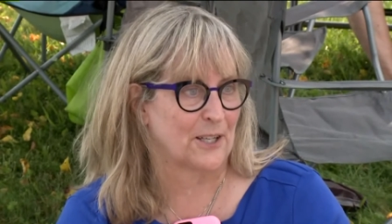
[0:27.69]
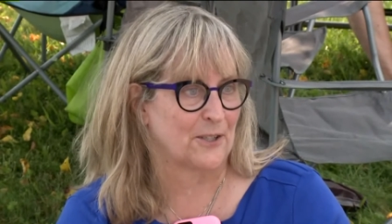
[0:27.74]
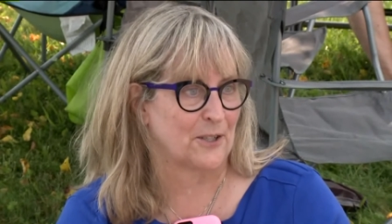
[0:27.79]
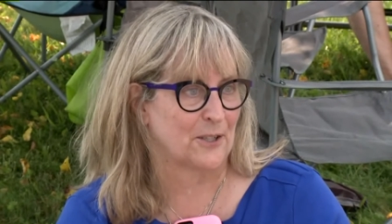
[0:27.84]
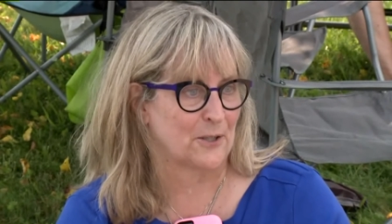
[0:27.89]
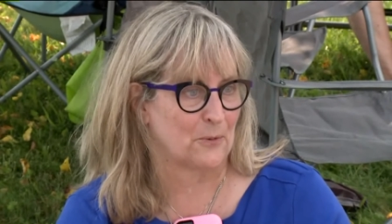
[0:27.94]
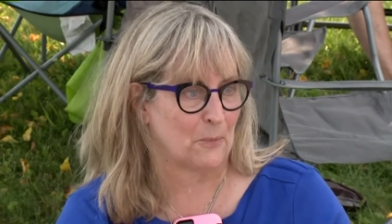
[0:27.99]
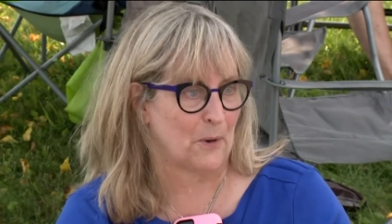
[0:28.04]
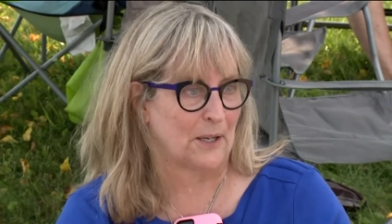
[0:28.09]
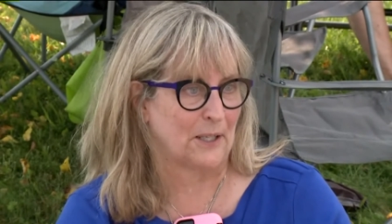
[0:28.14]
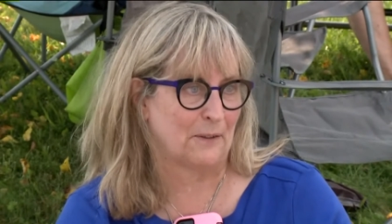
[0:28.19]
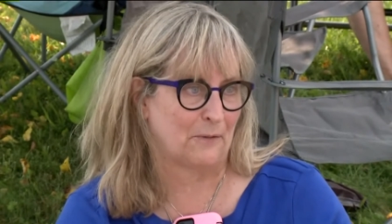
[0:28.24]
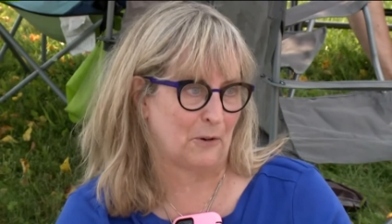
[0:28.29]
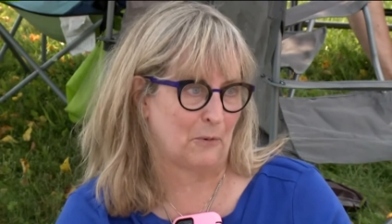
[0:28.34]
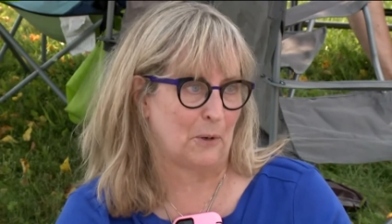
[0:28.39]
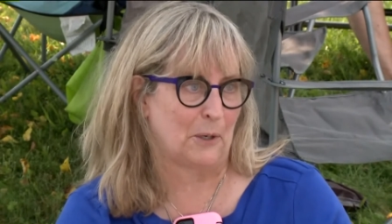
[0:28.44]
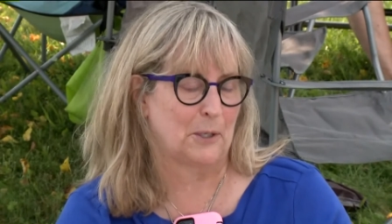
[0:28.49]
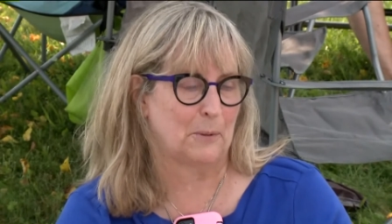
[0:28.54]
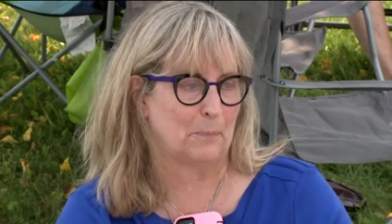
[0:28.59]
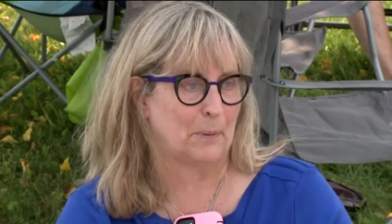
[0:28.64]
I just want
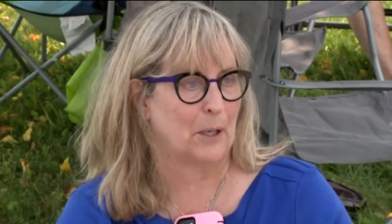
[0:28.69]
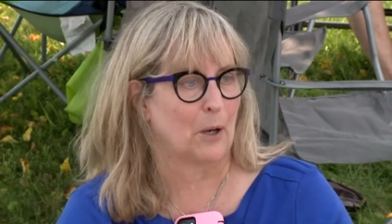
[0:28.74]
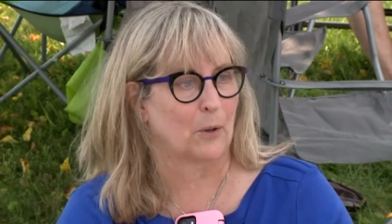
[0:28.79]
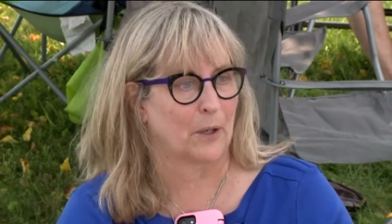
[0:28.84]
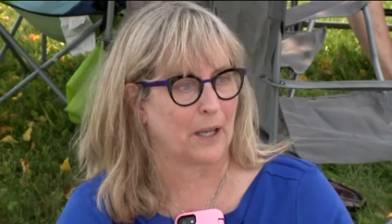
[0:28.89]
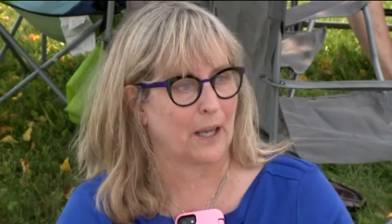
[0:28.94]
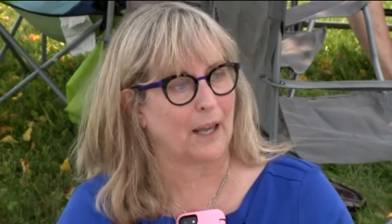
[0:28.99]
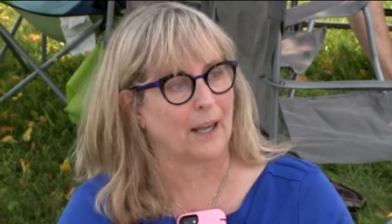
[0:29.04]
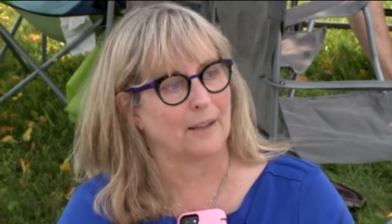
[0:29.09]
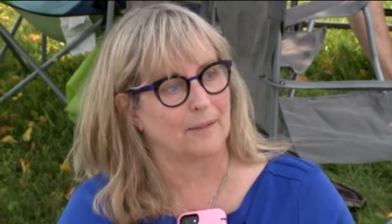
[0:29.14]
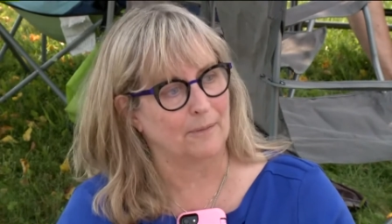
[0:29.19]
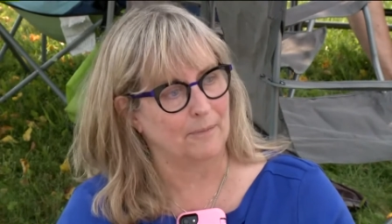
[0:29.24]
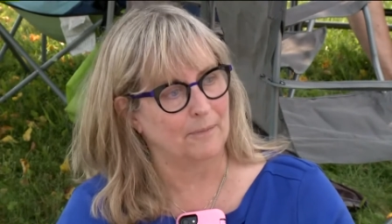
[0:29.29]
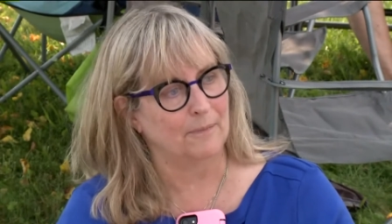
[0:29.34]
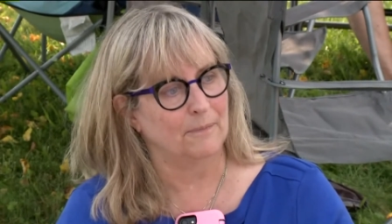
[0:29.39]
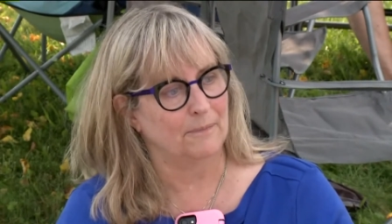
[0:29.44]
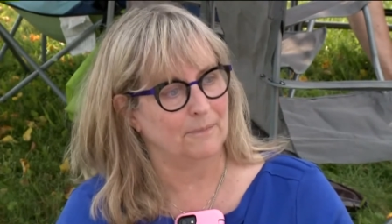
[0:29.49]
everyone to be okay.